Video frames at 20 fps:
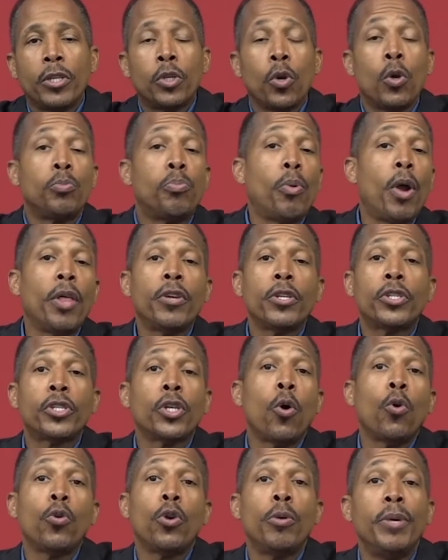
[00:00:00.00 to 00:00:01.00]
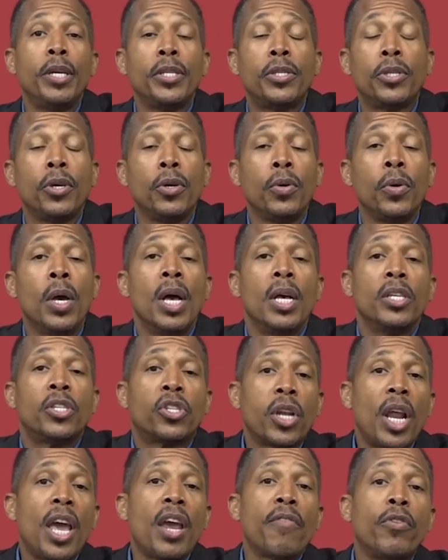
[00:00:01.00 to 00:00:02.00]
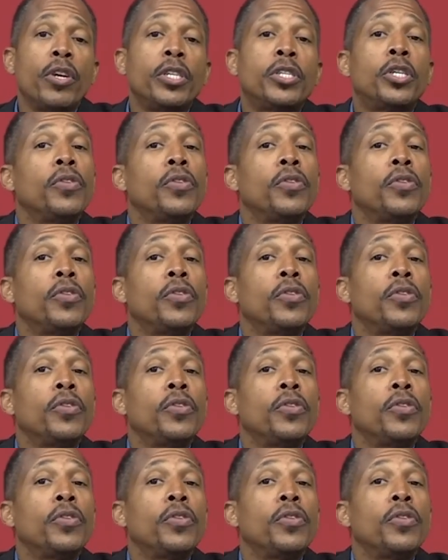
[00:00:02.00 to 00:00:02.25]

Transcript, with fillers: So his brother sold him into slavery